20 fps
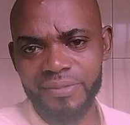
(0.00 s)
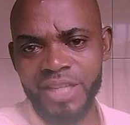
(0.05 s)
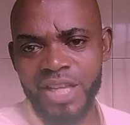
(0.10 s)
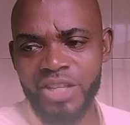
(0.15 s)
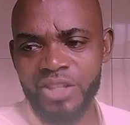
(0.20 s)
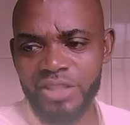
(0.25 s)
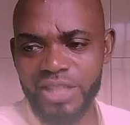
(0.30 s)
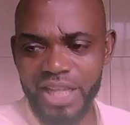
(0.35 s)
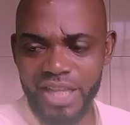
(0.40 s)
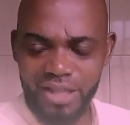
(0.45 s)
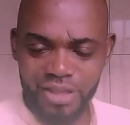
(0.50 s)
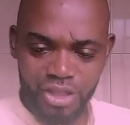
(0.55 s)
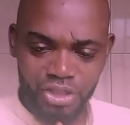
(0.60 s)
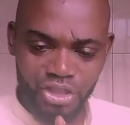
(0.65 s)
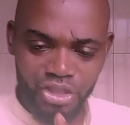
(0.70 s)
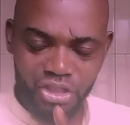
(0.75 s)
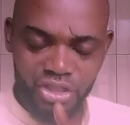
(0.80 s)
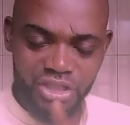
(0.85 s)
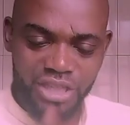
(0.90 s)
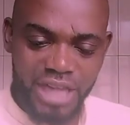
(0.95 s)
You see, the
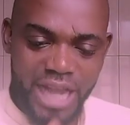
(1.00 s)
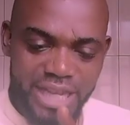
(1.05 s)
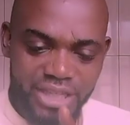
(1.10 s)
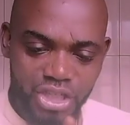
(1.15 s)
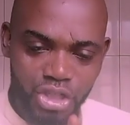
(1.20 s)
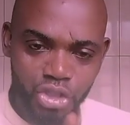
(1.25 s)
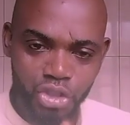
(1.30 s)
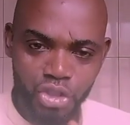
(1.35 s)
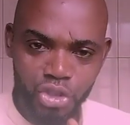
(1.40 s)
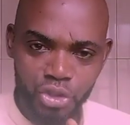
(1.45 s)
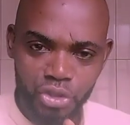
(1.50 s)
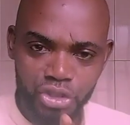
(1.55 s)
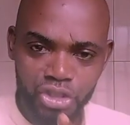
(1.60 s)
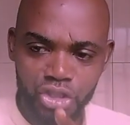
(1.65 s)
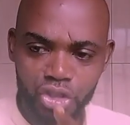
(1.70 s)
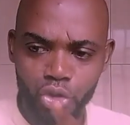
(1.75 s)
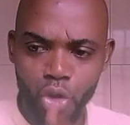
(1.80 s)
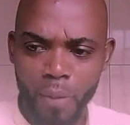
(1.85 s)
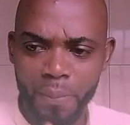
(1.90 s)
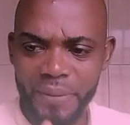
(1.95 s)
society should
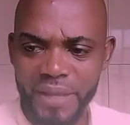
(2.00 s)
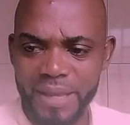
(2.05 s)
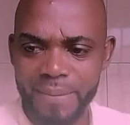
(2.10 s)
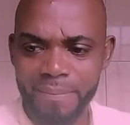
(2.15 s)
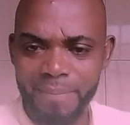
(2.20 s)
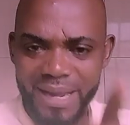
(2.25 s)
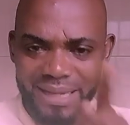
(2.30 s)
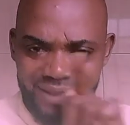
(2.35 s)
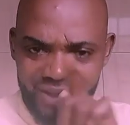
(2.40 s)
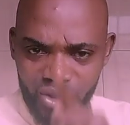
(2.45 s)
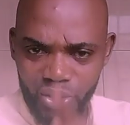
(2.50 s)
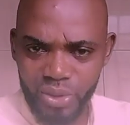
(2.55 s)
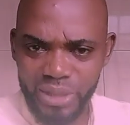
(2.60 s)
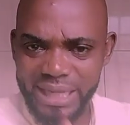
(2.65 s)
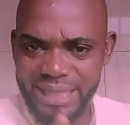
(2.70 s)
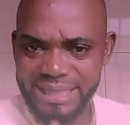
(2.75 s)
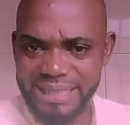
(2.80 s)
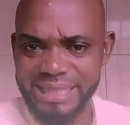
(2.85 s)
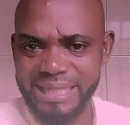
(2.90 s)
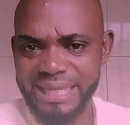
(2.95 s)
stop
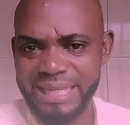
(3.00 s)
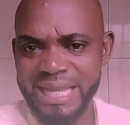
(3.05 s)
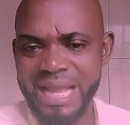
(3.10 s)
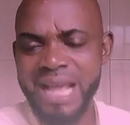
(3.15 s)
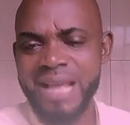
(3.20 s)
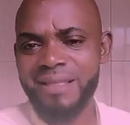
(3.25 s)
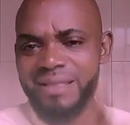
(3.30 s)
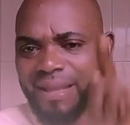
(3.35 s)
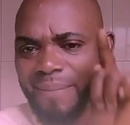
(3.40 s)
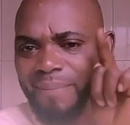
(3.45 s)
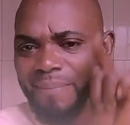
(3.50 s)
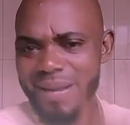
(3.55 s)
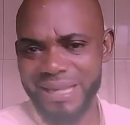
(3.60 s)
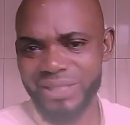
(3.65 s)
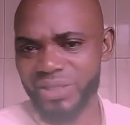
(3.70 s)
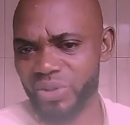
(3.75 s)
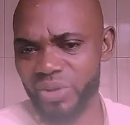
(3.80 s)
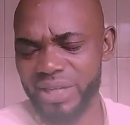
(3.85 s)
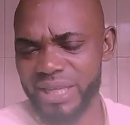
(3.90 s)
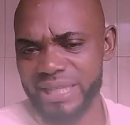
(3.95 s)
emasculating the
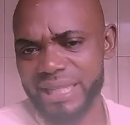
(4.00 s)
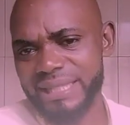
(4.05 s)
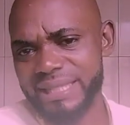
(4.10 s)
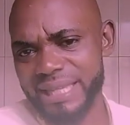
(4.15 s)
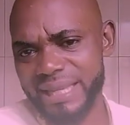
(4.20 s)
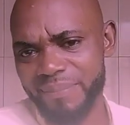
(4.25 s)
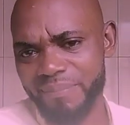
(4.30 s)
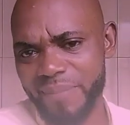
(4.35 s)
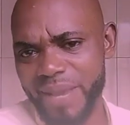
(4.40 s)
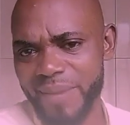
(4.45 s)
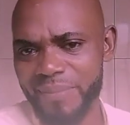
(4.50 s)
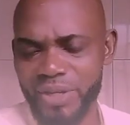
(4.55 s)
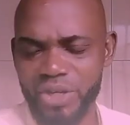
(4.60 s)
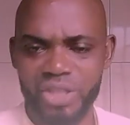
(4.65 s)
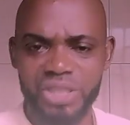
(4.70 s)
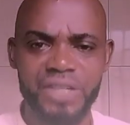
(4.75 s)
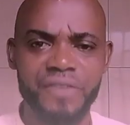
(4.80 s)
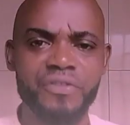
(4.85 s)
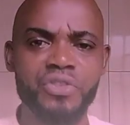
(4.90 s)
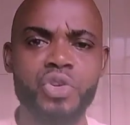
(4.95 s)
masculinity in men
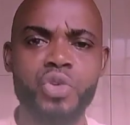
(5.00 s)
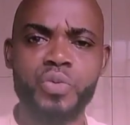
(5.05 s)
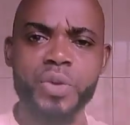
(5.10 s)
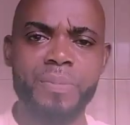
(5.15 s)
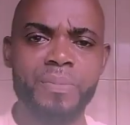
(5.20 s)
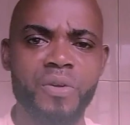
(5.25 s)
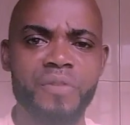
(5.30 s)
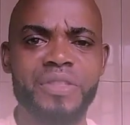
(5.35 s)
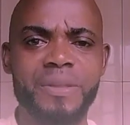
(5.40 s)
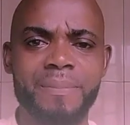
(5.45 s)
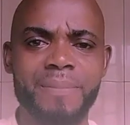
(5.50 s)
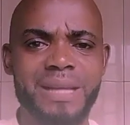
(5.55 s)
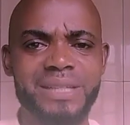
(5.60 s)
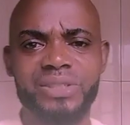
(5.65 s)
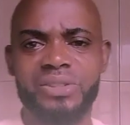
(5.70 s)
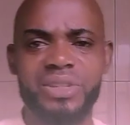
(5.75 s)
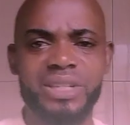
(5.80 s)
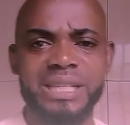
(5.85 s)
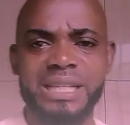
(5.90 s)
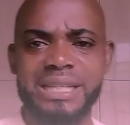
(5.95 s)
because if you remove the
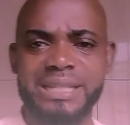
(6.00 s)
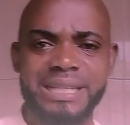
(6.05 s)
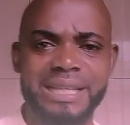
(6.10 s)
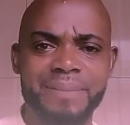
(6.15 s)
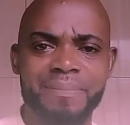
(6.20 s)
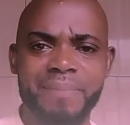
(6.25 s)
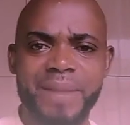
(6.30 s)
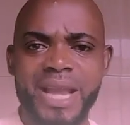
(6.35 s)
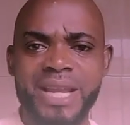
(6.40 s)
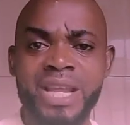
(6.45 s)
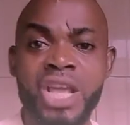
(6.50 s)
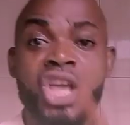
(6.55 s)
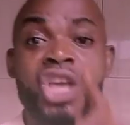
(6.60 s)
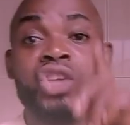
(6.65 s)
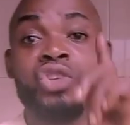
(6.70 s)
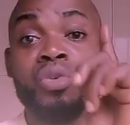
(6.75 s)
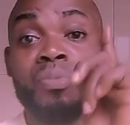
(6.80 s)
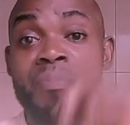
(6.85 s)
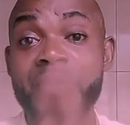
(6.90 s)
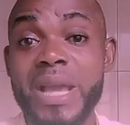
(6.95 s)
masculinity in men,
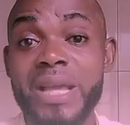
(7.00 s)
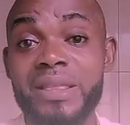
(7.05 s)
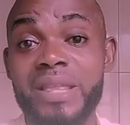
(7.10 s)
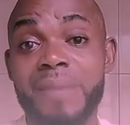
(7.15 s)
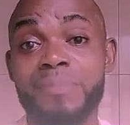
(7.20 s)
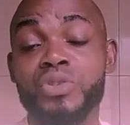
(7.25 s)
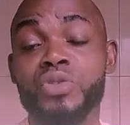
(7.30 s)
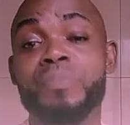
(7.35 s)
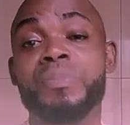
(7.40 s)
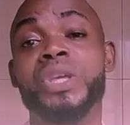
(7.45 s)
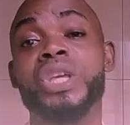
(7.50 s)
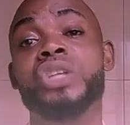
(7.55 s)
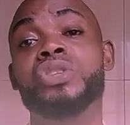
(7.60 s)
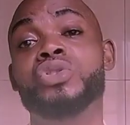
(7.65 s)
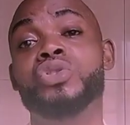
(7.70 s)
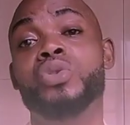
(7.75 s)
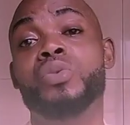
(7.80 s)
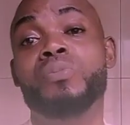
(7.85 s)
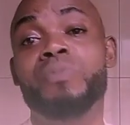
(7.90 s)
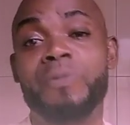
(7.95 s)
you make them to begin
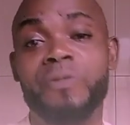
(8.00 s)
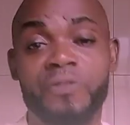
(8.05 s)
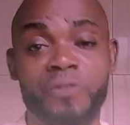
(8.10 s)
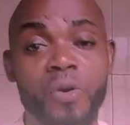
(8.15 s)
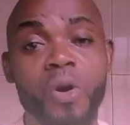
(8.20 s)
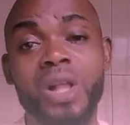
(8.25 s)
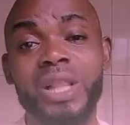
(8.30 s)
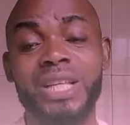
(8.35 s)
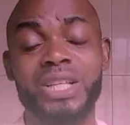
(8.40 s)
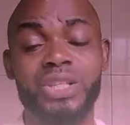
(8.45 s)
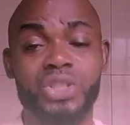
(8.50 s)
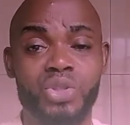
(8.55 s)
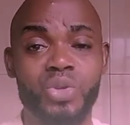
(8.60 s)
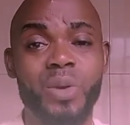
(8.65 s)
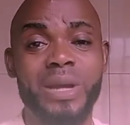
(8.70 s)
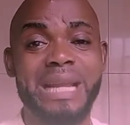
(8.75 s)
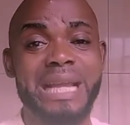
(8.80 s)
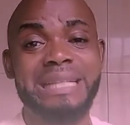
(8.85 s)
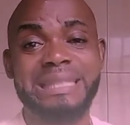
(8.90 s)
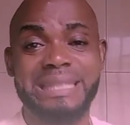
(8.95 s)
to fall into
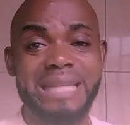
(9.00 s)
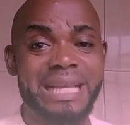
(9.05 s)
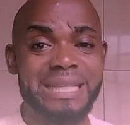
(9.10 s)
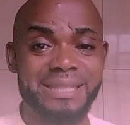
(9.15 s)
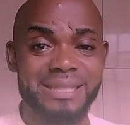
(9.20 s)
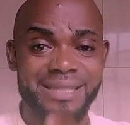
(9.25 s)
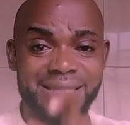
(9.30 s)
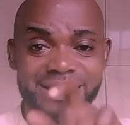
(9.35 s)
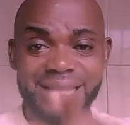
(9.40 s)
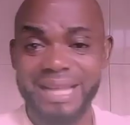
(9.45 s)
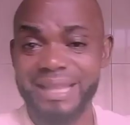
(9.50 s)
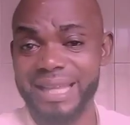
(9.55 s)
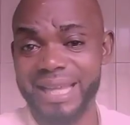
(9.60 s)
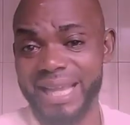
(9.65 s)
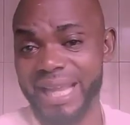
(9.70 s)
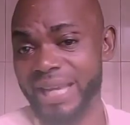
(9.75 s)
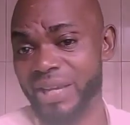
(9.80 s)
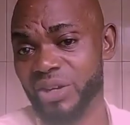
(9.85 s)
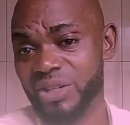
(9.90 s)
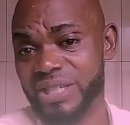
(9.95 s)
an identity that they
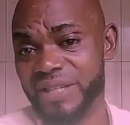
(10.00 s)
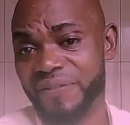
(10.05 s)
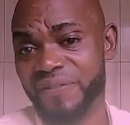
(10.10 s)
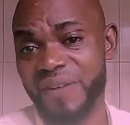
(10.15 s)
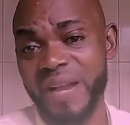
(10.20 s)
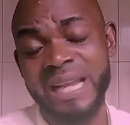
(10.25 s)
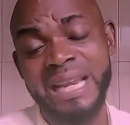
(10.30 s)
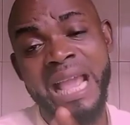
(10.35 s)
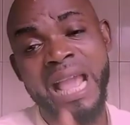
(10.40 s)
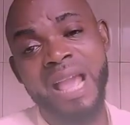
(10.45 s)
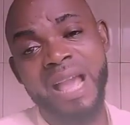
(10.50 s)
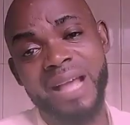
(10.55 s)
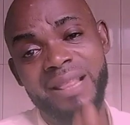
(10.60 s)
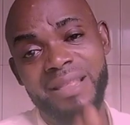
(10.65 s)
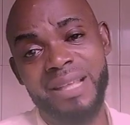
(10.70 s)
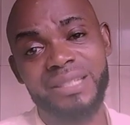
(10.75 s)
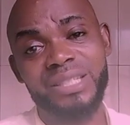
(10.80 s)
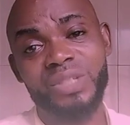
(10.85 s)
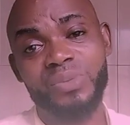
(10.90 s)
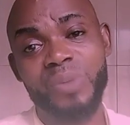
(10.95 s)
cannot define. And
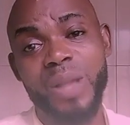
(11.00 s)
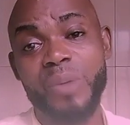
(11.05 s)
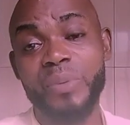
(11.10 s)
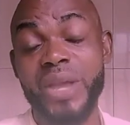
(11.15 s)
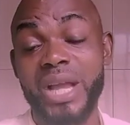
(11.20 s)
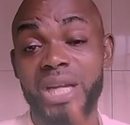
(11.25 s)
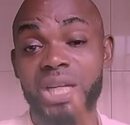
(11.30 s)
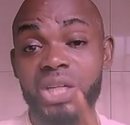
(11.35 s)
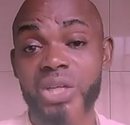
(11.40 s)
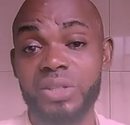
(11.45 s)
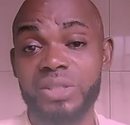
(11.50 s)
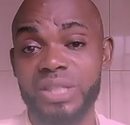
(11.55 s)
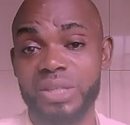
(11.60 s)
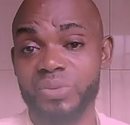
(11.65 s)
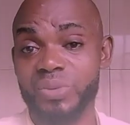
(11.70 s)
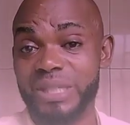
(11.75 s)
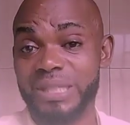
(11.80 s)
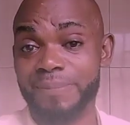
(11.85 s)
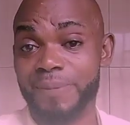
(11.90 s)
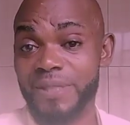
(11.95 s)
that is why we are losing
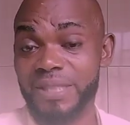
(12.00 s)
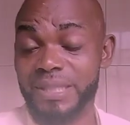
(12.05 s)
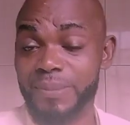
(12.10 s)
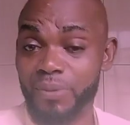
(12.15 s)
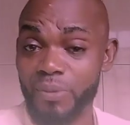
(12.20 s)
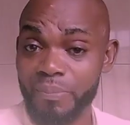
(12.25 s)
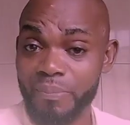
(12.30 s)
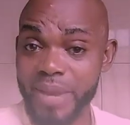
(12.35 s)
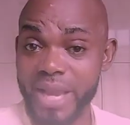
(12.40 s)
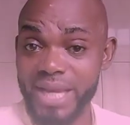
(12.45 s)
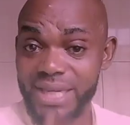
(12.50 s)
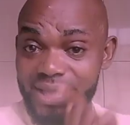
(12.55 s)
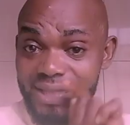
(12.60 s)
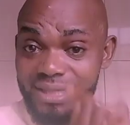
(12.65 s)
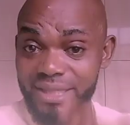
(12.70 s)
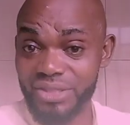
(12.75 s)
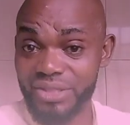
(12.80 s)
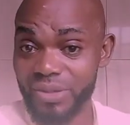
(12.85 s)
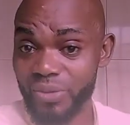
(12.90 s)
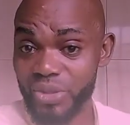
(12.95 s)
responsible men in
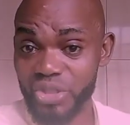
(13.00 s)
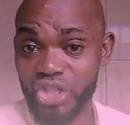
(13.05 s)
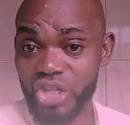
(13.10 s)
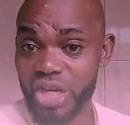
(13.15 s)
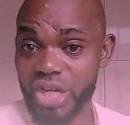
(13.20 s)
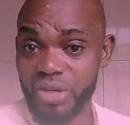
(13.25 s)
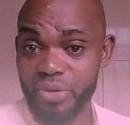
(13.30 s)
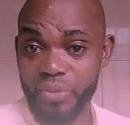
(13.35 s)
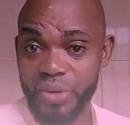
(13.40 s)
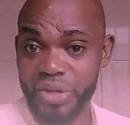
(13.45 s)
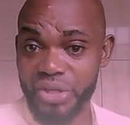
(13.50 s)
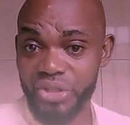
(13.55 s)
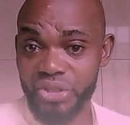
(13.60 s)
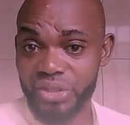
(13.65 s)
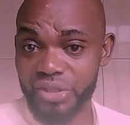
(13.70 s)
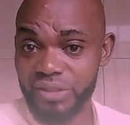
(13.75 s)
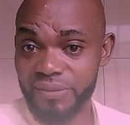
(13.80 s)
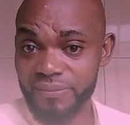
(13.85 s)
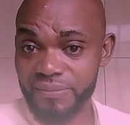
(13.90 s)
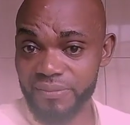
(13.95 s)
this our
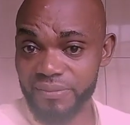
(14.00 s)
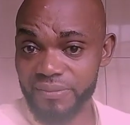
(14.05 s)
generation.